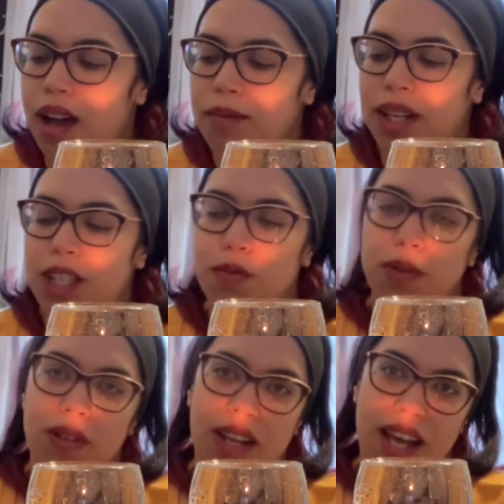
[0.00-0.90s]
Let's
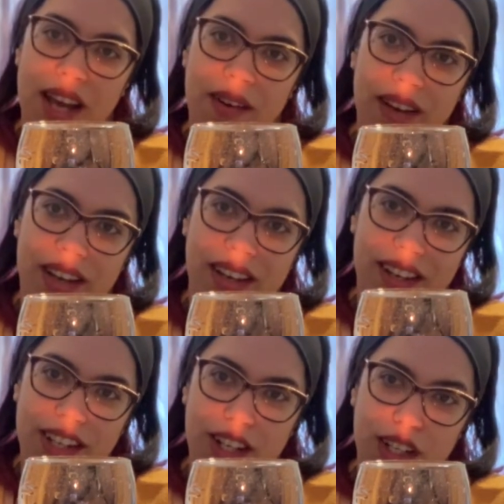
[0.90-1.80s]
pull out
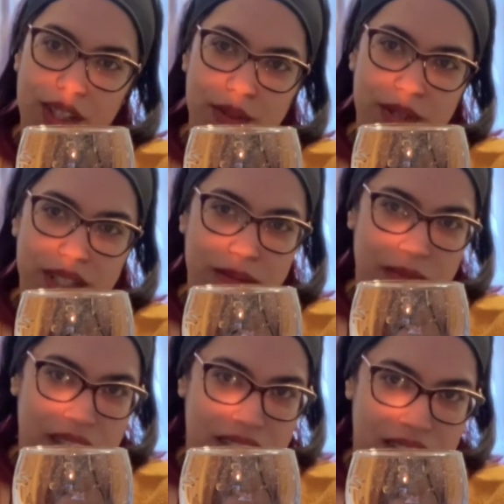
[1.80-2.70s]
a closing
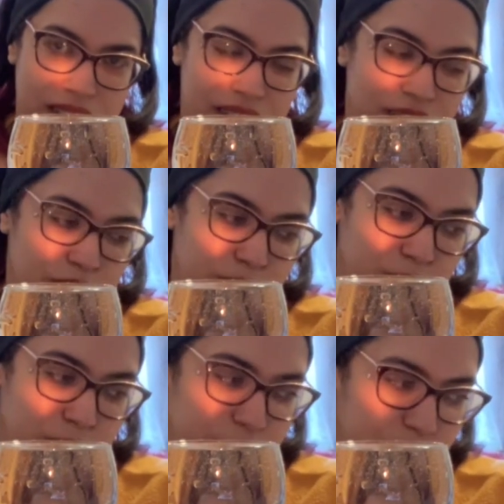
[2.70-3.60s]
message
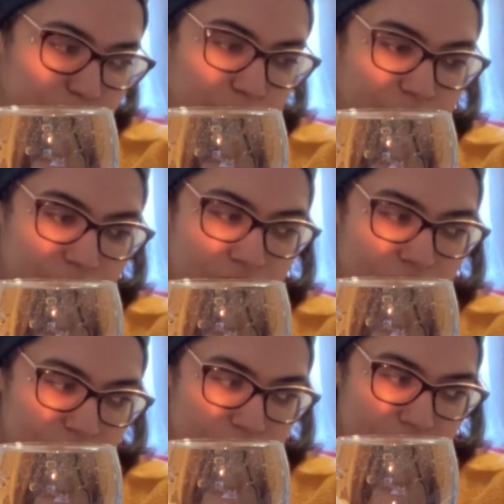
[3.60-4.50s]
for you
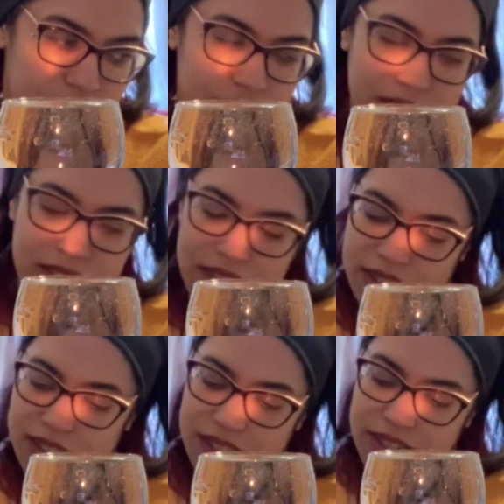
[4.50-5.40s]

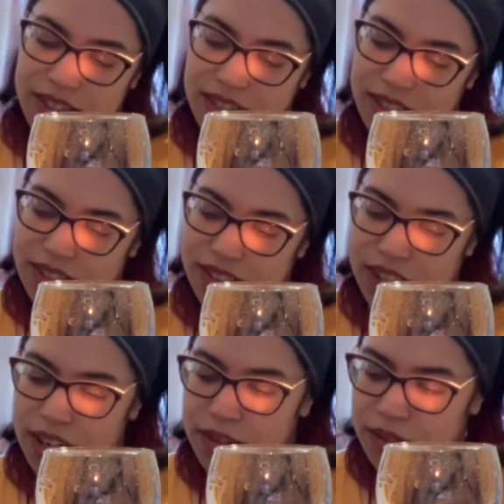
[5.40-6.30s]
guys.
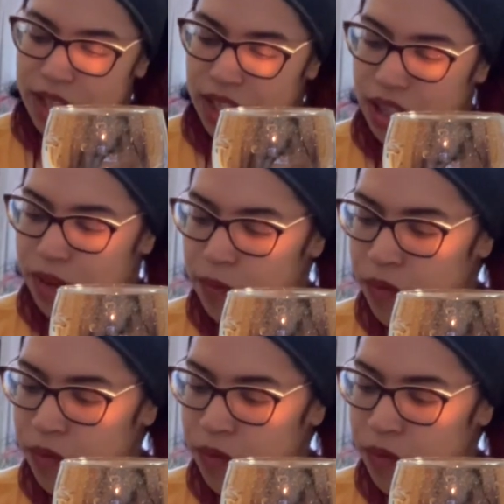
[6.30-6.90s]
Alrighty.